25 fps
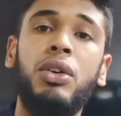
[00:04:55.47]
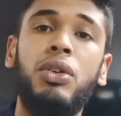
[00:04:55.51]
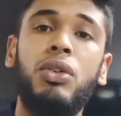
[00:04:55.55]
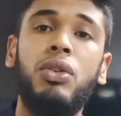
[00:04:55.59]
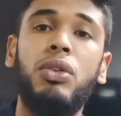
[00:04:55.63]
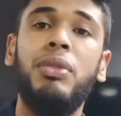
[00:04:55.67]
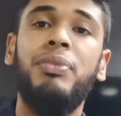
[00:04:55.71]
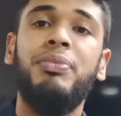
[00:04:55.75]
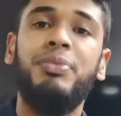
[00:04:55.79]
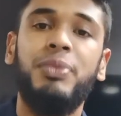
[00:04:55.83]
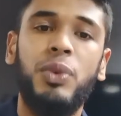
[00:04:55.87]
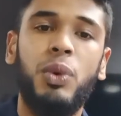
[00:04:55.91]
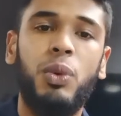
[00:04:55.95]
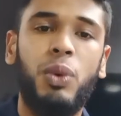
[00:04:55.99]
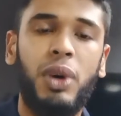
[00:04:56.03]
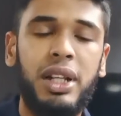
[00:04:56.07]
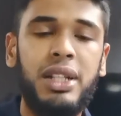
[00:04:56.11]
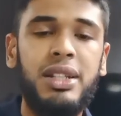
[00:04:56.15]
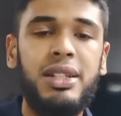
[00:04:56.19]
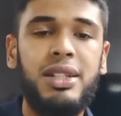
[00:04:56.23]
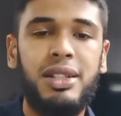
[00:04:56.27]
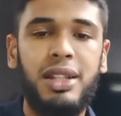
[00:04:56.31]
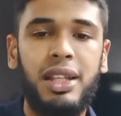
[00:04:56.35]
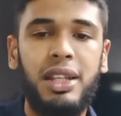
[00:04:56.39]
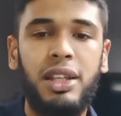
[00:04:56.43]
or
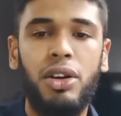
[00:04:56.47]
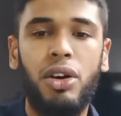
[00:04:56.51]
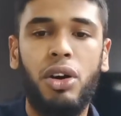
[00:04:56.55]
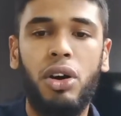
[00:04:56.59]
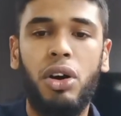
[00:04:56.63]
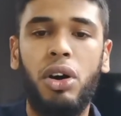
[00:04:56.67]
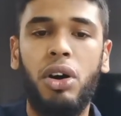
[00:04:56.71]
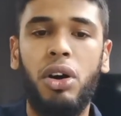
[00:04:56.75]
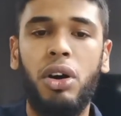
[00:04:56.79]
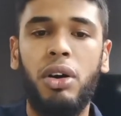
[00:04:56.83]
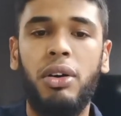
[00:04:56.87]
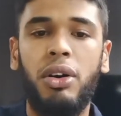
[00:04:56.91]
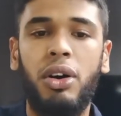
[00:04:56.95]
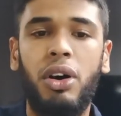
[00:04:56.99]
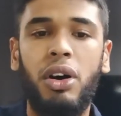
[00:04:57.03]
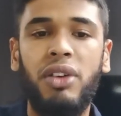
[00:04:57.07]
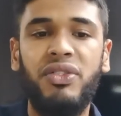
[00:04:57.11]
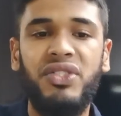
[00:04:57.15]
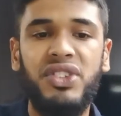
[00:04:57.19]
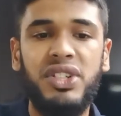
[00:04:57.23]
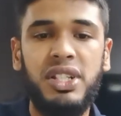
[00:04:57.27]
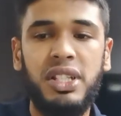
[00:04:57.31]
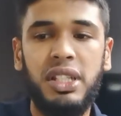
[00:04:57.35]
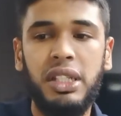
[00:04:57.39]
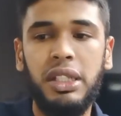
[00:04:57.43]
once they are
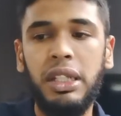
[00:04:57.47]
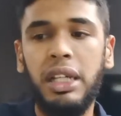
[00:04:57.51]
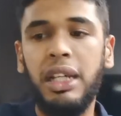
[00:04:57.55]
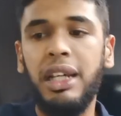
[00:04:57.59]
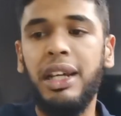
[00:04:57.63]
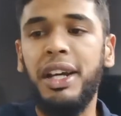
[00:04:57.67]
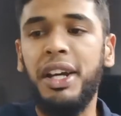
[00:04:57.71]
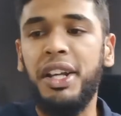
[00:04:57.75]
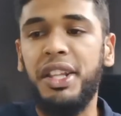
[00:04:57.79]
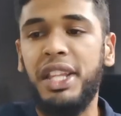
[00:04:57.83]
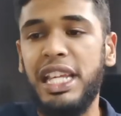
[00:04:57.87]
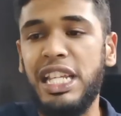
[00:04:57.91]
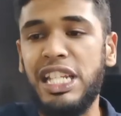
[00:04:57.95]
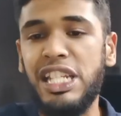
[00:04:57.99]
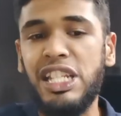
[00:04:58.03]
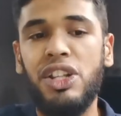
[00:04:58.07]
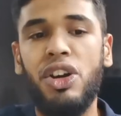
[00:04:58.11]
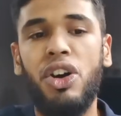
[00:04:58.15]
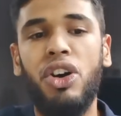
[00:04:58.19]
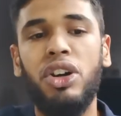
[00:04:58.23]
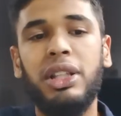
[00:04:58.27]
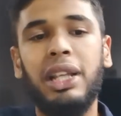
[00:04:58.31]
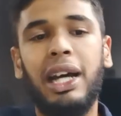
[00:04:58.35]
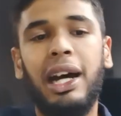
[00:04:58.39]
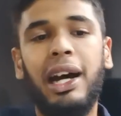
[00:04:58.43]
harvested, they
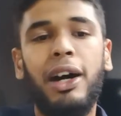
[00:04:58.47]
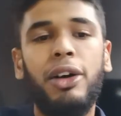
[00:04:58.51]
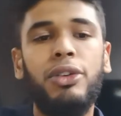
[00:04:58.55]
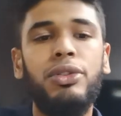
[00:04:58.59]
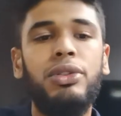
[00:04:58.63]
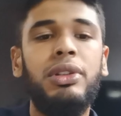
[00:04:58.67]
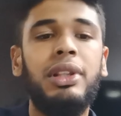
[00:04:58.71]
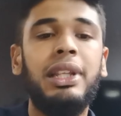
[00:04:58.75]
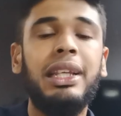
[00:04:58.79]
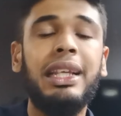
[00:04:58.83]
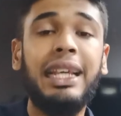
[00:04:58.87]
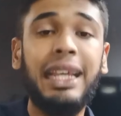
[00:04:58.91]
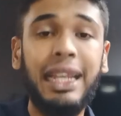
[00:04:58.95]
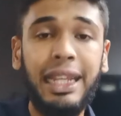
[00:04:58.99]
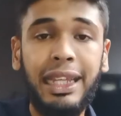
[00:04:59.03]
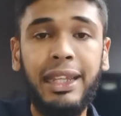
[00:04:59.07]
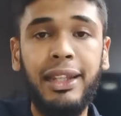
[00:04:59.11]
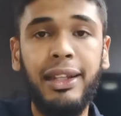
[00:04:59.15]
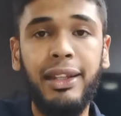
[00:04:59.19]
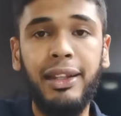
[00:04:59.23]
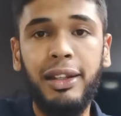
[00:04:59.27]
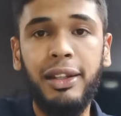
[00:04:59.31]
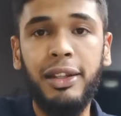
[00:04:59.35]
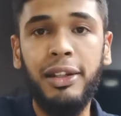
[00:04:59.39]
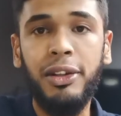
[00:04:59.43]
start out
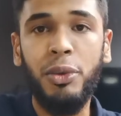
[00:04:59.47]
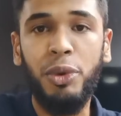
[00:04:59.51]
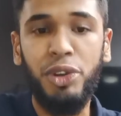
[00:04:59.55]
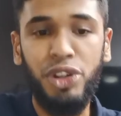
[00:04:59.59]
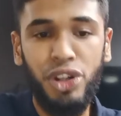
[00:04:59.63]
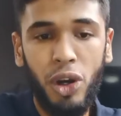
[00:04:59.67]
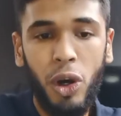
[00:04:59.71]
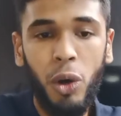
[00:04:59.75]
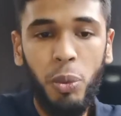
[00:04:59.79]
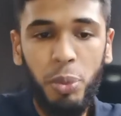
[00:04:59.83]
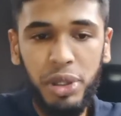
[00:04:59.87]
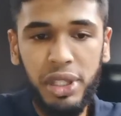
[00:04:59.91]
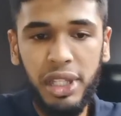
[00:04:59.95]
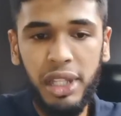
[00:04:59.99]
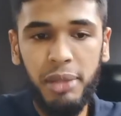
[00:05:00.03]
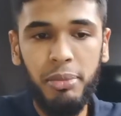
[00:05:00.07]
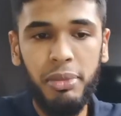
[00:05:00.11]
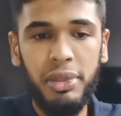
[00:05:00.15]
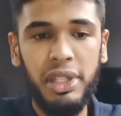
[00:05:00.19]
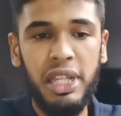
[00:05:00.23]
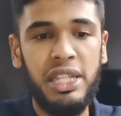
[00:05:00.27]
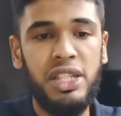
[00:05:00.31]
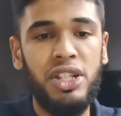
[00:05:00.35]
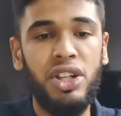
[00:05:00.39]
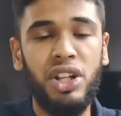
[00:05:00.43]
green. When you open
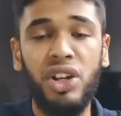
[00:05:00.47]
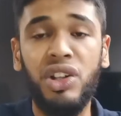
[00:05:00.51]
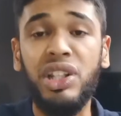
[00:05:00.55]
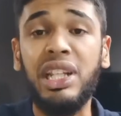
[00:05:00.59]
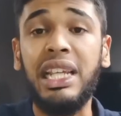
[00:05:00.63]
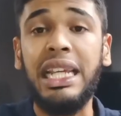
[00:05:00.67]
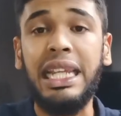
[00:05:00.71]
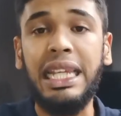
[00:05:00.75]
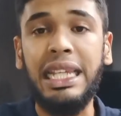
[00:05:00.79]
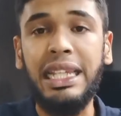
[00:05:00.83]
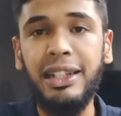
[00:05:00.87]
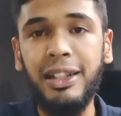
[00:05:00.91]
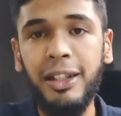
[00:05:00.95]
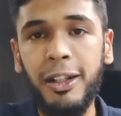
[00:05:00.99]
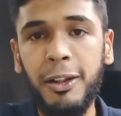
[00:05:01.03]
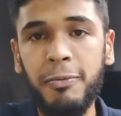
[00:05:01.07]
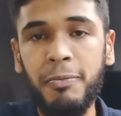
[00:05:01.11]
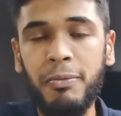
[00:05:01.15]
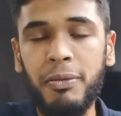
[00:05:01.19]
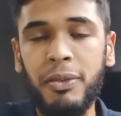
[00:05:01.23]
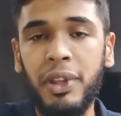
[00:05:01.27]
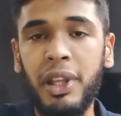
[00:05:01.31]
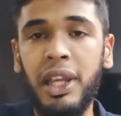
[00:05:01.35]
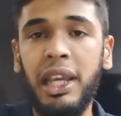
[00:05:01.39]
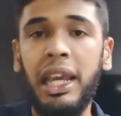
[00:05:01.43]
them, they start out green,
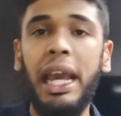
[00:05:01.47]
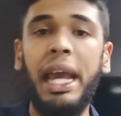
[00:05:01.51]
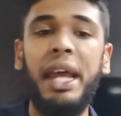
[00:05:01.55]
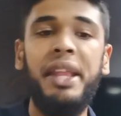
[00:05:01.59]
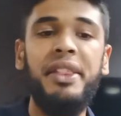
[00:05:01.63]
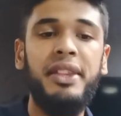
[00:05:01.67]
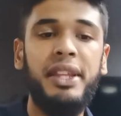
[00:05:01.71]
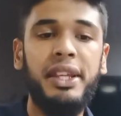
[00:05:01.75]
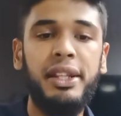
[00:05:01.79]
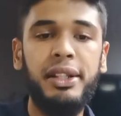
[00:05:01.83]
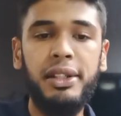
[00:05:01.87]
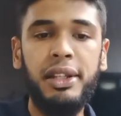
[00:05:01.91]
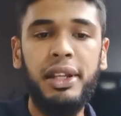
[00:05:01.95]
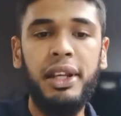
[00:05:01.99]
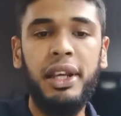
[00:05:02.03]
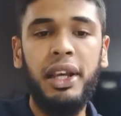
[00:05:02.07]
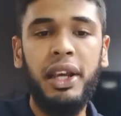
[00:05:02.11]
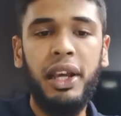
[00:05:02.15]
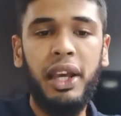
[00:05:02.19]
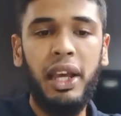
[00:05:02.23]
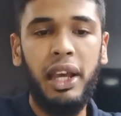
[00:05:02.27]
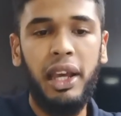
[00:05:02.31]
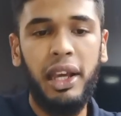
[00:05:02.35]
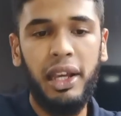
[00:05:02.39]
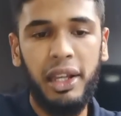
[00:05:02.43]
and then
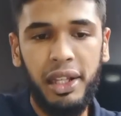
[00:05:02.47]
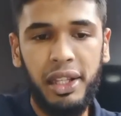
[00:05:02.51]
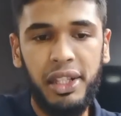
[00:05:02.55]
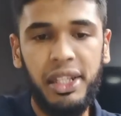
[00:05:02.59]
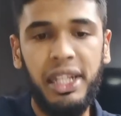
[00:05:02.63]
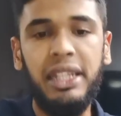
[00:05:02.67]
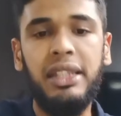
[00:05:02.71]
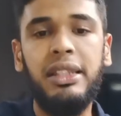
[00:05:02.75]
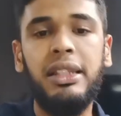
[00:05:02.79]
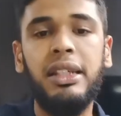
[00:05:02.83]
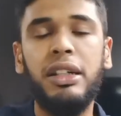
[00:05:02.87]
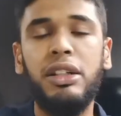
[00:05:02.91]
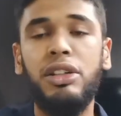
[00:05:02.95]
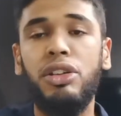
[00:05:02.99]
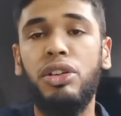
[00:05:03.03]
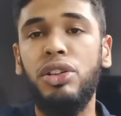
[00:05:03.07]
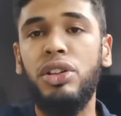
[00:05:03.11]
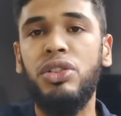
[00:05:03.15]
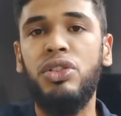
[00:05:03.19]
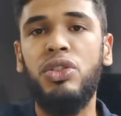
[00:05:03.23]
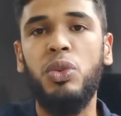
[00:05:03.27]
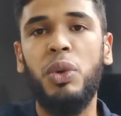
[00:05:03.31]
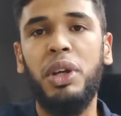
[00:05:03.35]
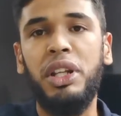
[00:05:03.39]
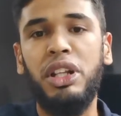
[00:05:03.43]
they
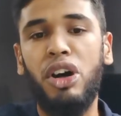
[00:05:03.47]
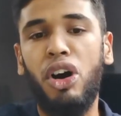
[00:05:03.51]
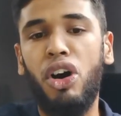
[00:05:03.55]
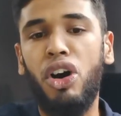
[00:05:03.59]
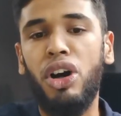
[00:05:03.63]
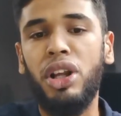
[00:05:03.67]
turn to an